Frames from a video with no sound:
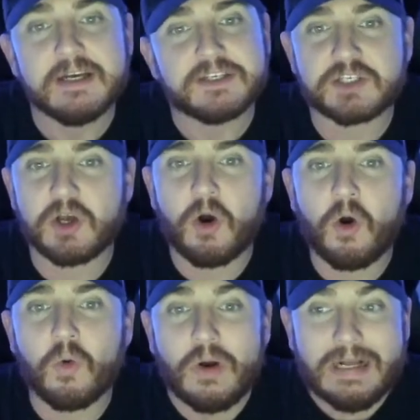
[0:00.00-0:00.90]

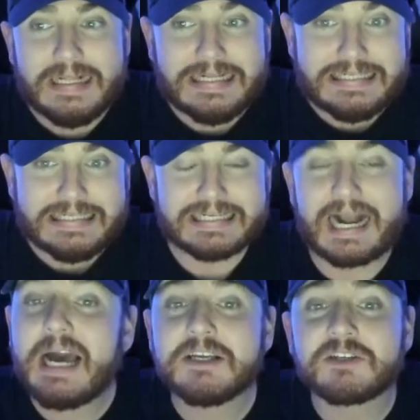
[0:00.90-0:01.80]
So
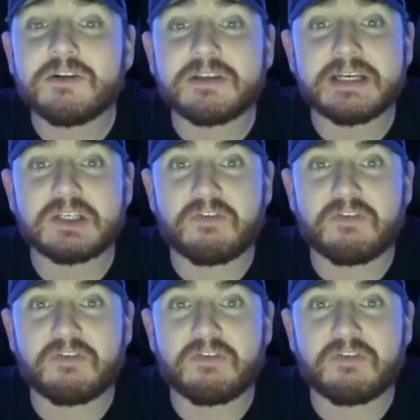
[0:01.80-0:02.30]
kind of starting things